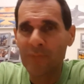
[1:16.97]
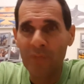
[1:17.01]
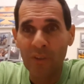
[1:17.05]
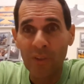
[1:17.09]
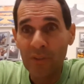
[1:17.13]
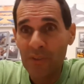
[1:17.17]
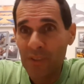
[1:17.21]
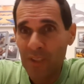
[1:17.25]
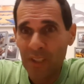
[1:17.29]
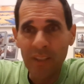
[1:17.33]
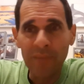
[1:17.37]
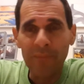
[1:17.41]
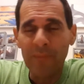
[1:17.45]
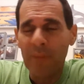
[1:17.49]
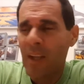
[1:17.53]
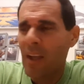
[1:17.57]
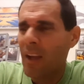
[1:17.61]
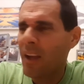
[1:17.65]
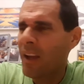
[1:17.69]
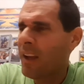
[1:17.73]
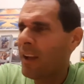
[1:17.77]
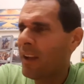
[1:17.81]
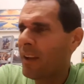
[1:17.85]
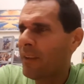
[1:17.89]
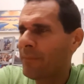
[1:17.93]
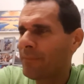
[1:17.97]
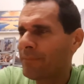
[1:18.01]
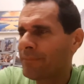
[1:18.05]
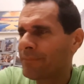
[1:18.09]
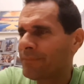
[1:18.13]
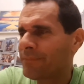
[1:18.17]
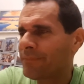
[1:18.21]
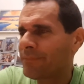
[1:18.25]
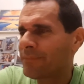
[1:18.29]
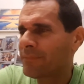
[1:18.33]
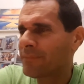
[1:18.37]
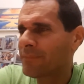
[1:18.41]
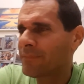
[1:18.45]
you'll see. Um,
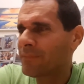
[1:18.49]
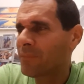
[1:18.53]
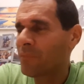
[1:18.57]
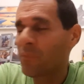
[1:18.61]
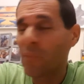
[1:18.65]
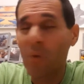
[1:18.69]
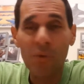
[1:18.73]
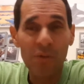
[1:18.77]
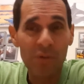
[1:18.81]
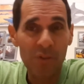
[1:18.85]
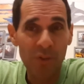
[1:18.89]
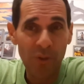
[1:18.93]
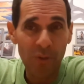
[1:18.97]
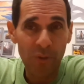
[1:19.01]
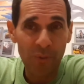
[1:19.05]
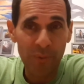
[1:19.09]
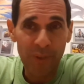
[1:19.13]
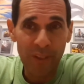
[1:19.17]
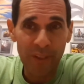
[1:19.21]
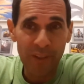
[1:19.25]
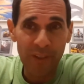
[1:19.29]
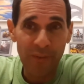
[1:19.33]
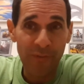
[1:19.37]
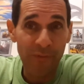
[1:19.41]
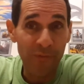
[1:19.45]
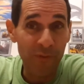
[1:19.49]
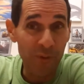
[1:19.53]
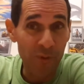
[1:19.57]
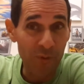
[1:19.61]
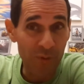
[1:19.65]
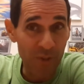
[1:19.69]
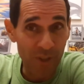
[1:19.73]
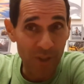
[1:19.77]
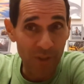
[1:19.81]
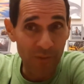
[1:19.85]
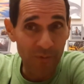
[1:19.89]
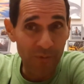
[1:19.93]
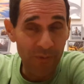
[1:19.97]
most notably, The
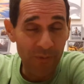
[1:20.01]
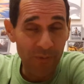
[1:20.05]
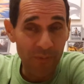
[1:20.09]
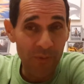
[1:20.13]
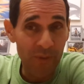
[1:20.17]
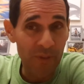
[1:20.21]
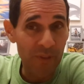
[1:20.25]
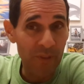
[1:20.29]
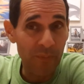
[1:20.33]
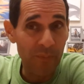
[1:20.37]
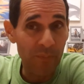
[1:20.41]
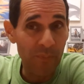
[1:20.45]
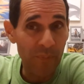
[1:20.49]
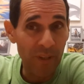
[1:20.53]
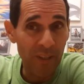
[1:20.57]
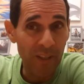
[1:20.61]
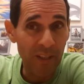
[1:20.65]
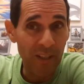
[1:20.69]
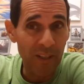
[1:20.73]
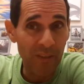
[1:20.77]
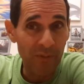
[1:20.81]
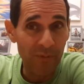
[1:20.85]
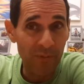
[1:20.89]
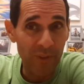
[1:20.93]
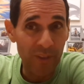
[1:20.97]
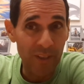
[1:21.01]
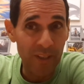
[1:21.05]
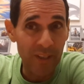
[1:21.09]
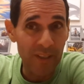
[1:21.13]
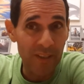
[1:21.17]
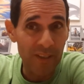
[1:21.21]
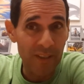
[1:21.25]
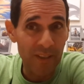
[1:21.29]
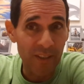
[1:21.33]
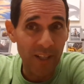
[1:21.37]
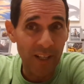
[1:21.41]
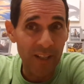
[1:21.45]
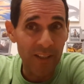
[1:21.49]
Fugitive was a big
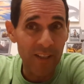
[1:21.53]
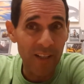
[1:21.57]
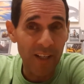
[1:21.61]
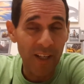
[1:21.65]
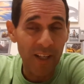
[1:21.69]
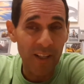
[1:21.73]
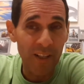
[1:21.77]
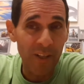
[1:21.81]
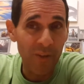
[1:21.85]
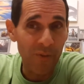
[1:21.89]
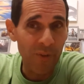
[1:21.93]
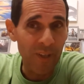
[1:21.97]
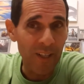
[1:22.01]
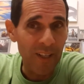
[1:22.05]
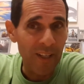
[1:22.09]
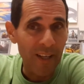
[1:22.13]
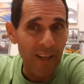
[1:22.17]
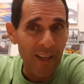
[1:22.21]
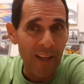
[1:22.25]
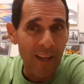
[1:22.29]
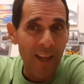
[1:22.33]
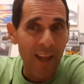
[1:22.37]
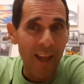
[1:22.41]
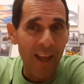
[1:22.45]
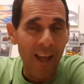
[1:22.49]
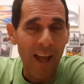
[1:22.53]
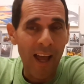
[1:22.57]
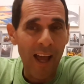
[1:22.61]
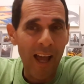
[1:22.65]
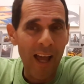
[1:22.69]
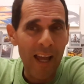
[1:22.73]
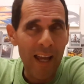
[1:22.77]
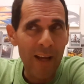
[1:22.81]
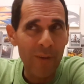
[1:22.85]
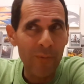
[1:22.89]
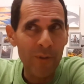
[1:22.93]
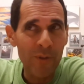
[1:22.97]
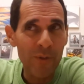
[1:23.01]
release in 1993.
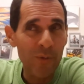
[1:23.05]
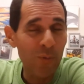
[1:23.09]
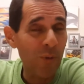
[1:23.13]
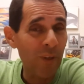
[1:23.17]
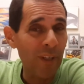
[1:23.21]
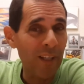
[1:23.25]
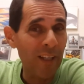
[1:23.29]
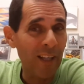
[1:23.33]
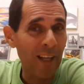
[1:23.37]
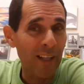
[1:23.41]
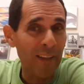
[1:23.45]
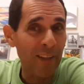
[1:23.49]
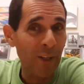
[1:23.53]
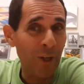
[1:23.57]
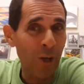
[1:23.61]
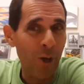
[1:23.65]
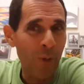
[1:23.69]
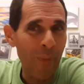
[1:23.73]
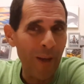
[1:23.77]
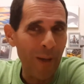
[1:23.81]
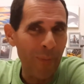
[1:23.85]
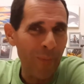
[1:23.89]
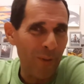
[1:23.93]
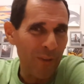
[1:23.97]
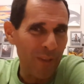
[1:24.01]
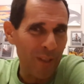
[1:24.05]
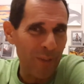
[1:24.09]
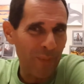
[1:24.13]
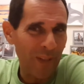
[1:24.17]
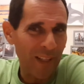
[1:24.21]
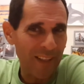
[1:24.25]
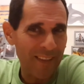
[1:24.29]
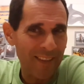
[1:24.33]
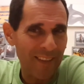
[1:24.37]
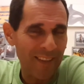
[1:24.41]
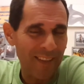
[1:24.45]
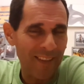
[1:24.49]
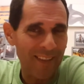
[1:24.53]
I was working at the Commack
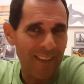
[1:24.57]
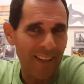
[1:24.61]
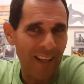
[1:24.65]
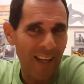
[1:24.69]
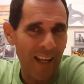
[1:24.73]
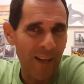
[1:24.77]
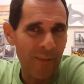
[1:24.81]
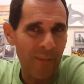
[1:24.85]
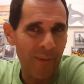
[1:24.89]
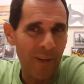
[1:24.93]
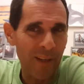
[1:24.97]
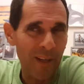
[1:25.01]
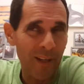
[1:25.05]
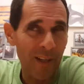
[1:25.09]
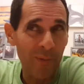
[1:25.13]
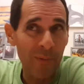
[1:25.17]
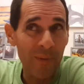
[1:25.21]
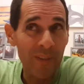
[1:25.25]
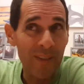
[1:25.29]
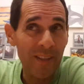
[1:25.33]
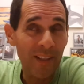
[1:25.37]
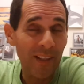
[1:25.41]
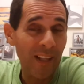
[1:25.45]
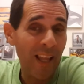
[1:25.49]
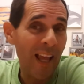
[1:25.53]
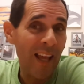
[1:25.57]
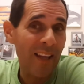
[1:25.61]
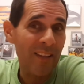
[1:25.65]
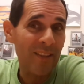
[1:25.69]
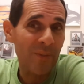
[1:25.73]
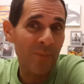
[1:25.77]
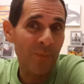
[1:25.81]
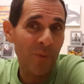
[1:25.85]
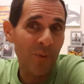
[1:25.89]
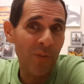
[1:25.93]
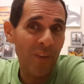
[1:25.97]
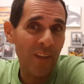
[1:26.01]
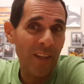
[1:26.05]
Multiplex at the time, and it was the
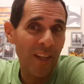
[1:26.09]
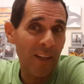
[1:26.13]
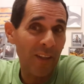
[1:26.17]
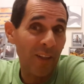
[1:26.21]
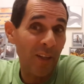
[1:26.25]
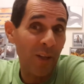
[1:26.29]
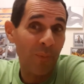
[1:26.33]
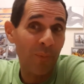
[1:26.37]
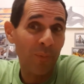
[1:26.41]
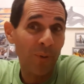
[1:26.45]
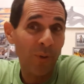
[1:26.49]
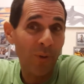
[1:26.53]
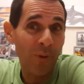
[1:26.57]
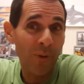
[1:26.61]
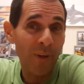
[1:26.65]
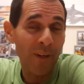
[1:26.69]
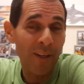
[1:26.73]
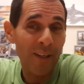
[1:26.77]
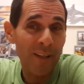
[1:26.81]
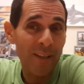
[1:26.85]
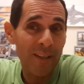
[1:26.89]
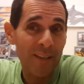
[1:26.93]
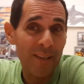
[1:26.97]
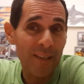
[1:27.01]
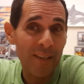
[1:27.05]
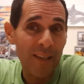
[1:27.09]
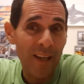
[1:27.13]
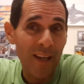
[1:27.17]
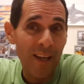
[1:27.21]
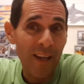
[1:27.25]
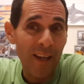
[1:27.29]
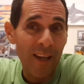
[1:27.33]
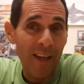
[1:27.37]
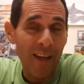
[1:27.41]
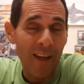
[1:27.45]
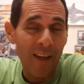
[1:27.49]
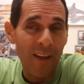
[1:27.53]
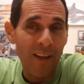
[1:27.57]
last movie that the employees
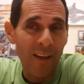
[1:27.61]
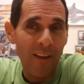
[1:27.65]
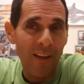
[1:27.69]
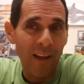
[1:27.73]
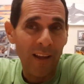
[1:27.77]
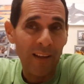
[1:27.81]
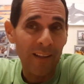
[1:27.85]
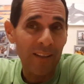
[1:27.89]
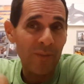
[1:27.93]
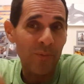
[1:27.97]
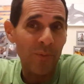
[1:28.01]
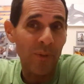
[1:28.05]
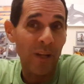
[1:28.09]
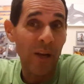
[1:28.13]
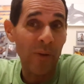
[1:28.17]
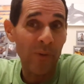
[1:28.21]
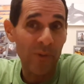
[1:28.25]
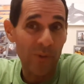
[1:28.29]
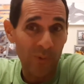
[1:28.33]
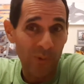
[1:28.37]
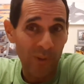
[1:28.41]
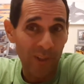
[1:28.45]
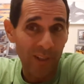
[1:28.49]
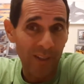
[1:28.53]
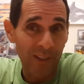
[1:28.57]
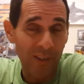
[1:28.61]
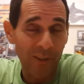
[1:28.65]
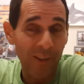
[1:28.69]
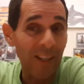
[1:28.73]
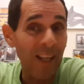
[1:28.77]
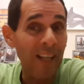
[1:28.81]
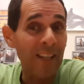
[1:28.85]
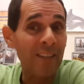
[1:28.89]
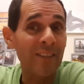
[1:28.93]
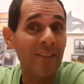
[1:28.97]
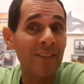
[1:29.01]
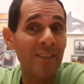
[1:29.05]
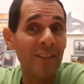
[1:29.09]
at least when I was working there,
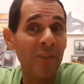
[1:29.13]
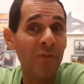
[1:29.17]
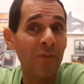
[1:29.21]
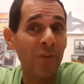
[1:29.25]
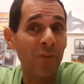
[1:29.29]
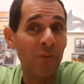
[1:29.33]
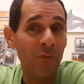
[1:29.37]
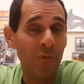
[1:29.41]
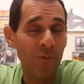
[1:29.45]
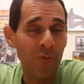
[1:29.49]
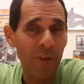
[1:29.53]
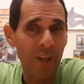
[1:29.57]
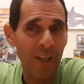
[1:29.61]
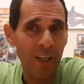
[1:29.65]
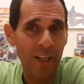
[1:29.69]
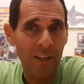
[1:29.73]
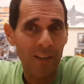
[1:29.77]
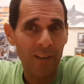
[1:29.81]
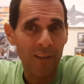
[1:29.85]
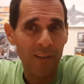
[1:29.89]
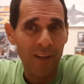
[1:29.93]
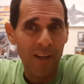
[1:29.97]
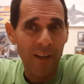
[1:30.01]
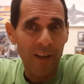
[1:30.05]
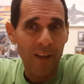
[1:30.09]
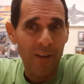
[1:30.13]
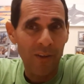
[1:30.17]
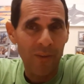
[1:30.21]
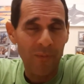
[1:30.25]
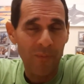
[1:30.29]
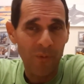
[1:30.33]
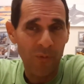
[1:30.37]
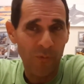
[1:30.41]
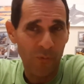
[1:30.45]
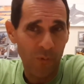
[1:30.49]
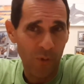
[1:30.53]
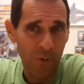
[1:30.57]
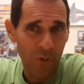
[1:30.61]
got to see for free
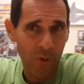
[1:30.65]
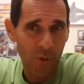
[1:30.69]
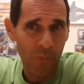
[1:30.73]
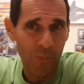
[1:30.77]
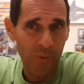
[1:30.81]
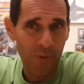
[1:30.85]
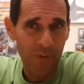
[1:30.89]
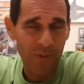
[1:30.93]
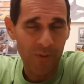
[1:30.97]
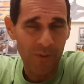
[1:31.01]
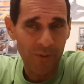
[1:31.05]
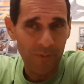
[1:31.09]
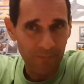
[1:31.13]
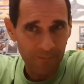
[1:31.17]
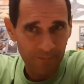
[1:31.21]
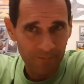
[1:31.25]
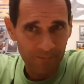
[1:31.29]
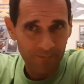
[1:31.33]
before it opened.